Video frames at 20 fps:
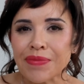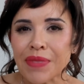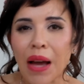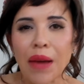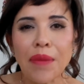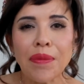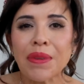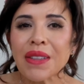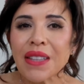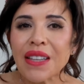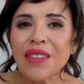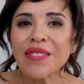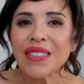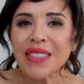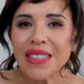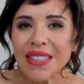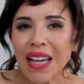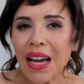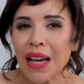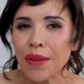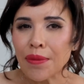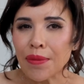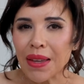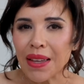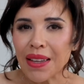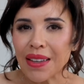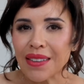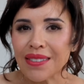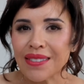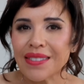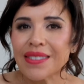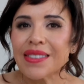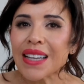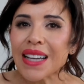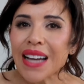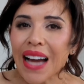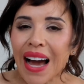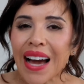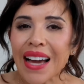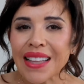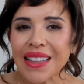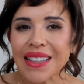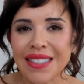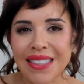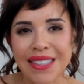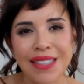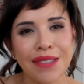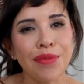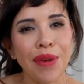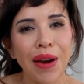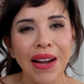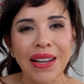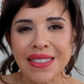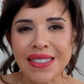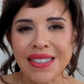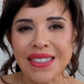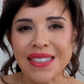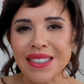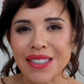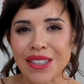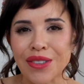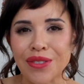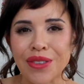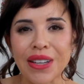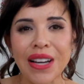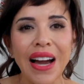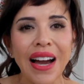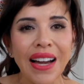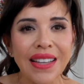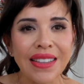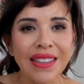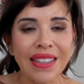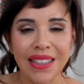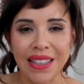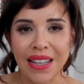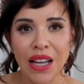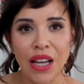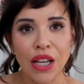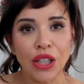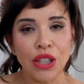I believe in timing, the kind that surprises you, the kind that